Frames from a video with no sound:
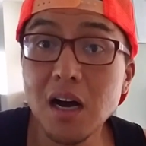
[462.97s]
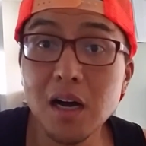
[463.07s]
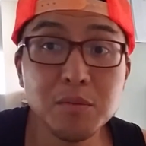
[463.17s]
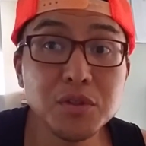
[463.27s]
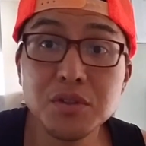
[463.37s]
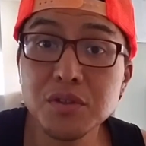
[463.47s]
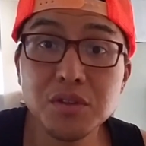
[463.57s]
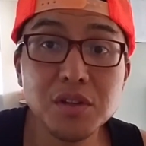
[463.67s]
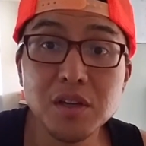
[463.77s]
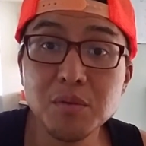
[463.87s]
I'm
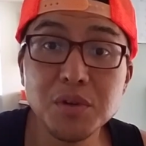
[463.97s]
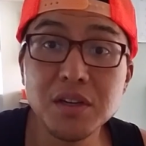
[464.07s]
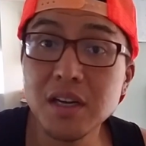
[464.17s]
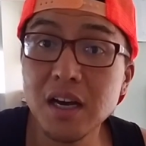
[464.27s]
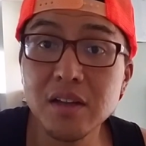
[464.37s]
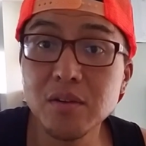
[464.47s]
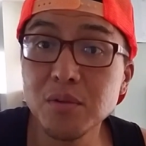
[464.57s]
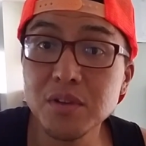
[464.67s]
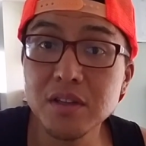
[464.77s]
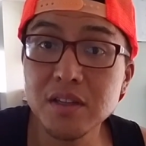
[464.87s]
sure they would not
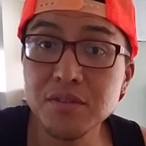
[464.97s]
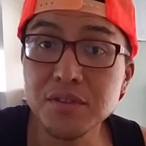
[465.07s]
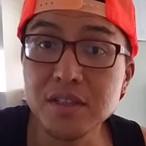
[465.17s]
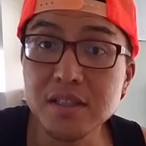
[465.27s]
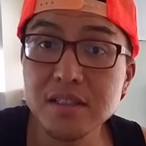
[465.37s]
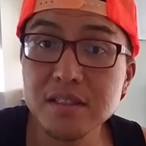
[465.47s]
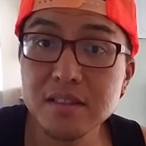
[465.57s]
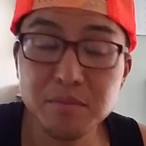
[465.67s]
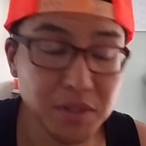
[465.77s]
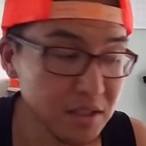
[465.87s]
know the
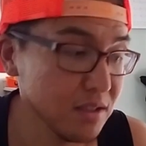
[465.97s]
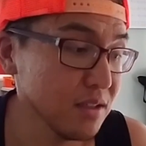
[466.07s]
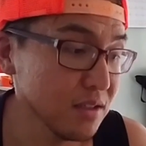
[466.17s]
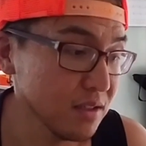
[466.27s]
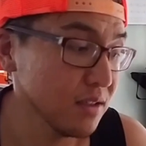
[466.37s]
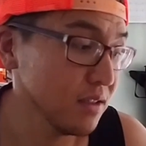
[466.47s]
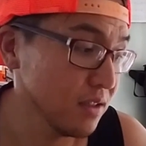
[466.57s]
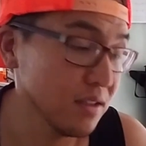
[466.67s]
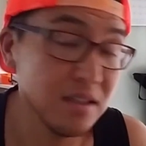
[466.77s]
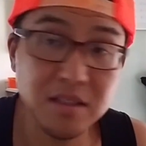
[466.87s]
difference because
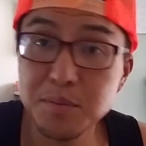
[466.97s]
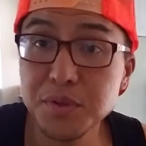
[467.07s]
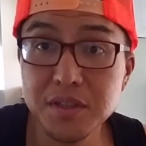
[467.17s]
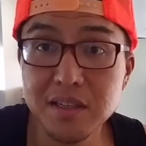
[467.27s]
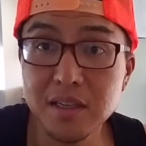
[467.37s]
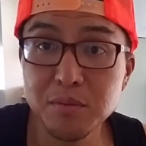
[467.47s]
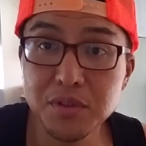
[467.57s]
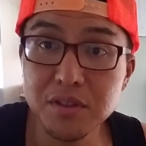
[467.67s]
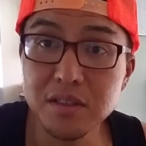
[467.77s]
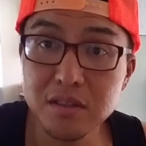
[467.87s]
it tastes pretty damn
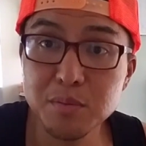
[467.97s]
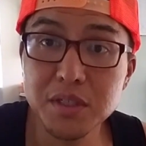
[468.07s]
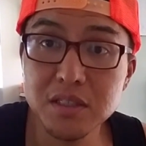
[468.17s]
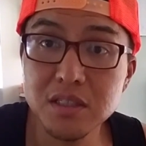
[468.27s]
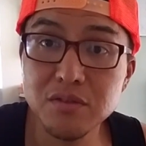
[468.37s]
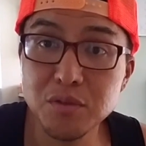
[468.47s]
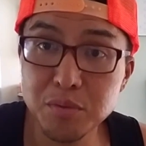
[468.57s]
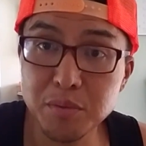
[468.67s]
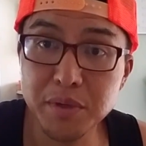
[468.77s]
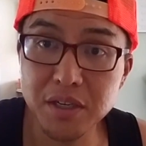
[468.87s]
good, especially if you
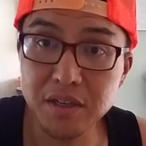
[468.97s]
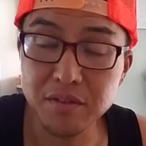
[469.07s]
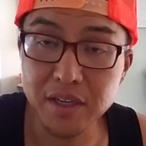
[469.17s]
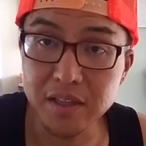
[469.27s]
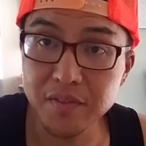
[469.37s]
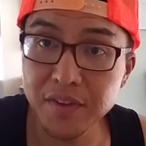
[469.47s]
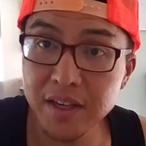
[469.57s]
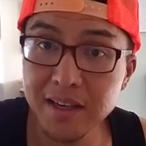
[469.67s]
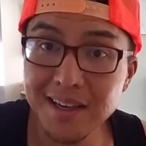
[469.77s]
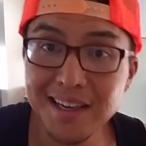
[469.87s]
prepare it right.
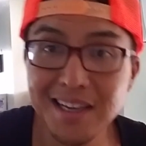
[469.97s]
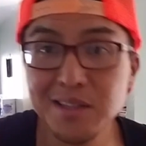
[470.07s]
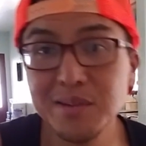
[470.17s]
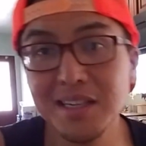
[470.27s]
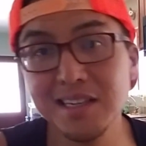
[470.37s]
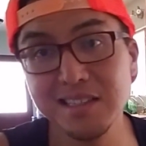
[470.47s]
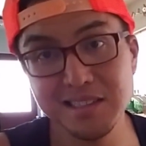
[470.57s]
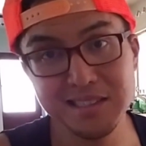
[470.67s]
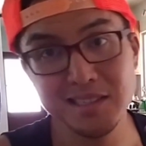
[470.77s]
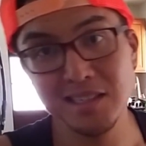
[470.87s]
And you
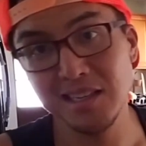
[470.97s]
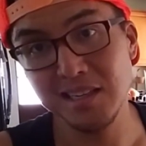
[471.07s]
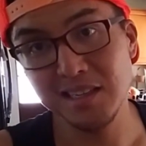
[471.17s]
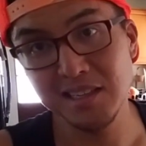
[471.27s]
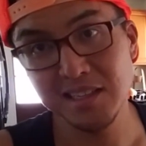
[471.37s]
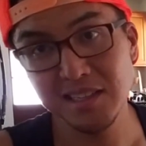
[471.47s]
can't say